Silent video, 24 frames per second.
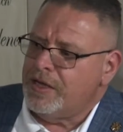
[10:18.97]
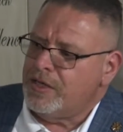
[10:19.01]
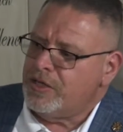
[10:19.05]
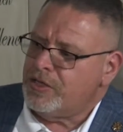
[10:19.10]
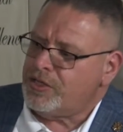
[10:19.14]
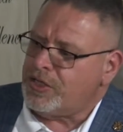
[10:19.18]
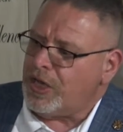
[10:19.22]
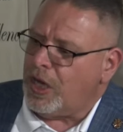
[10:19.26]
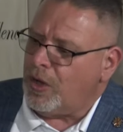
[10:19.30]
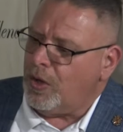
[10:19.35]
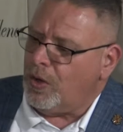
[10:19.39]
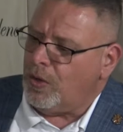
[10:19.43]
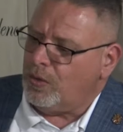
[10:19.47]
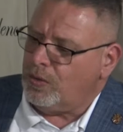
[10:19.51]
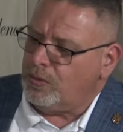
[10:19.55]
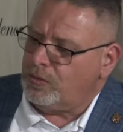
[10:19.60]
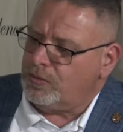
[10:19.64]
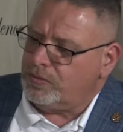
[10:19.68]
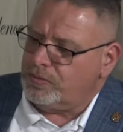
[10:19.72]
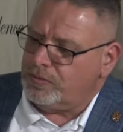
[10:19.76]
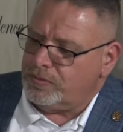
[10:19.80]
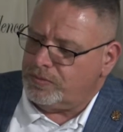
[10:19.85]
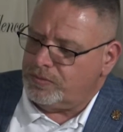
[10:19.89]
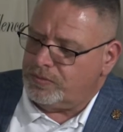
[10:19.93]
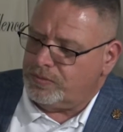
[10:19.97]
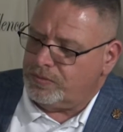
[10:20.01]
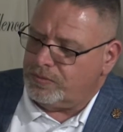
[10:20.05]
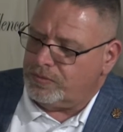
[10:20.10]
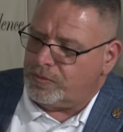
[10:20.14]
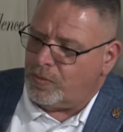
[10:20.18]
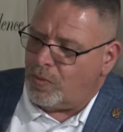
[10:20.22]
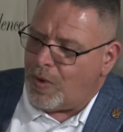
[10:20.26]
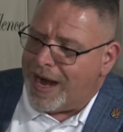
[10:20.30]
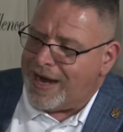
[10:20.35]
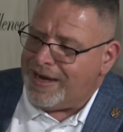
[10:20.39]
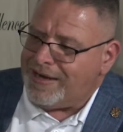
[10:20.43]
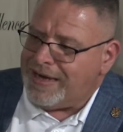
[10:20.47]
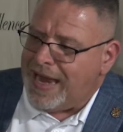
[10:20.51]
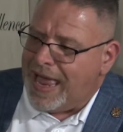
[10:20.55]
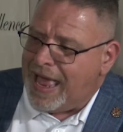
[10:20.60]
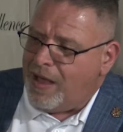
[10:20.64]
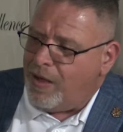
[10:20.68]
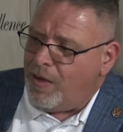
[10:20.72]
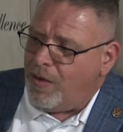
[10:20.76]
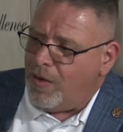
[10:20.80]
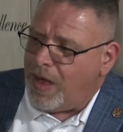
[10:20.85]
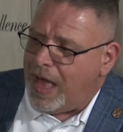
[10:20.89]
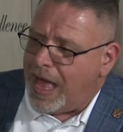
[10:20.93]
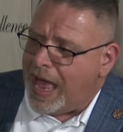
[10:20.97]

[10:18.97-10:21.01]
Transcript: So right now,